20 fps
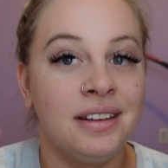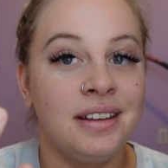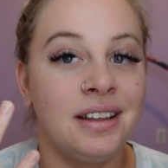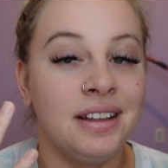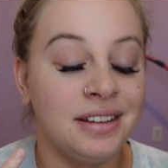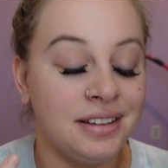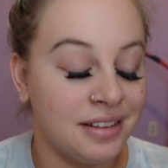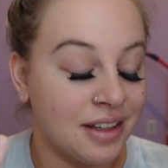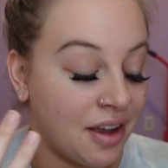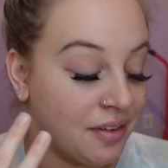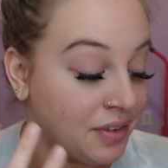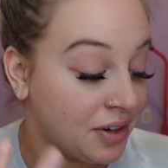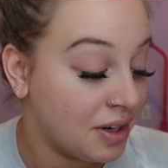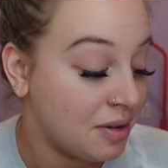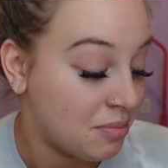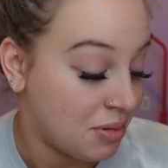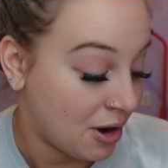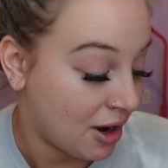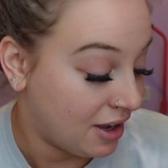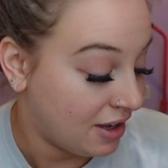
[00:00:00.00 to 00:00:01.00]
it's not very
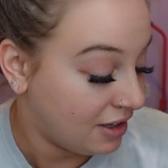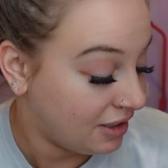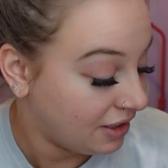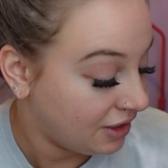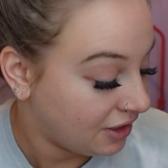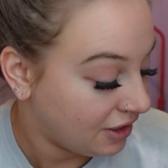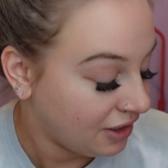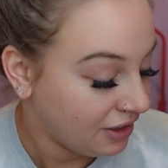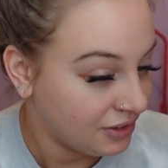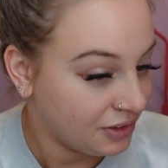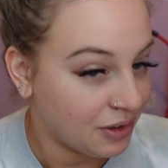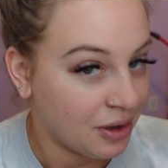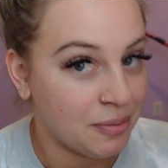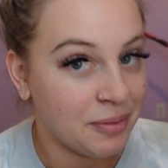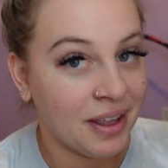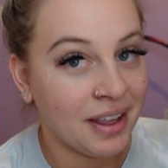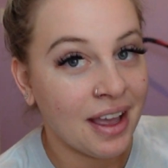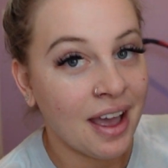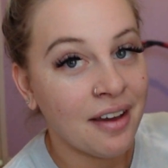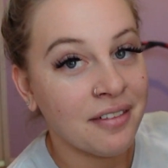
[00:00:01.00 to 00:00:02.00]
bright in here, so I'm
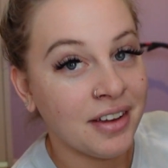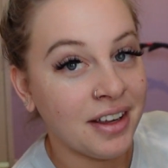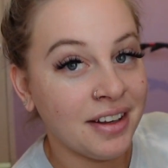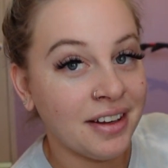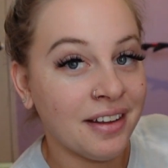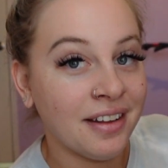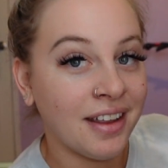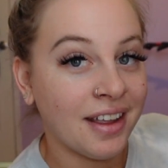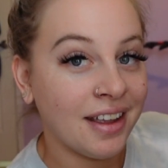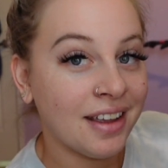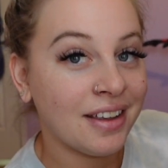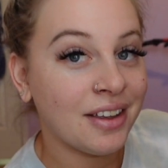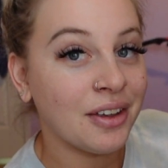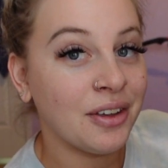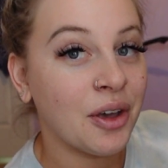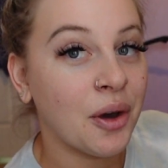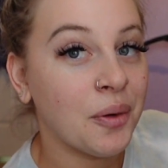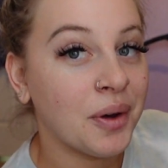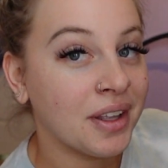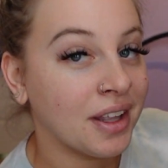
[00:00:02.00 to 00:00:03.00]
like having to like
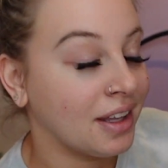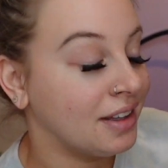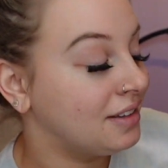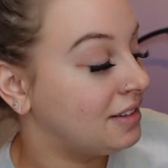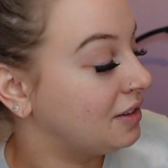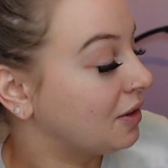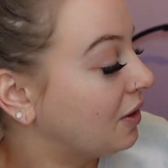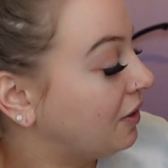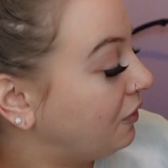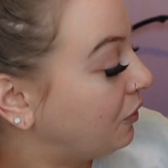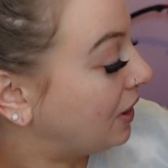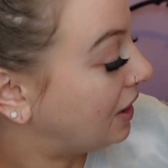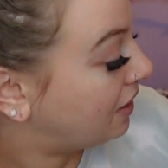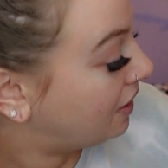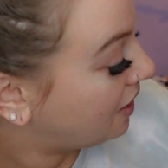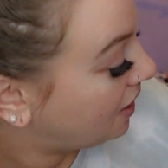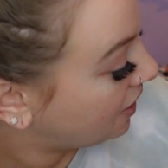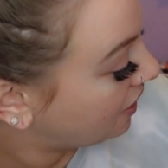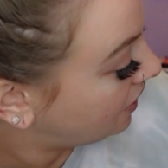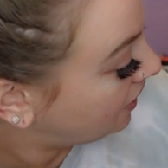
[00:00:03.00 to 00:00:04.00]
go against the
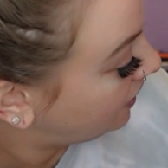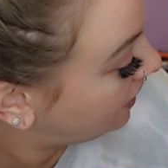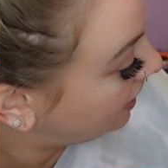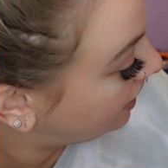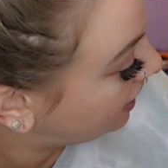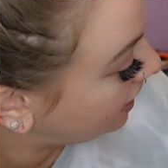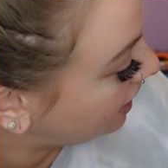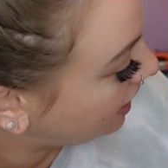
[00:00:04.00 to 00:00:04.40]
window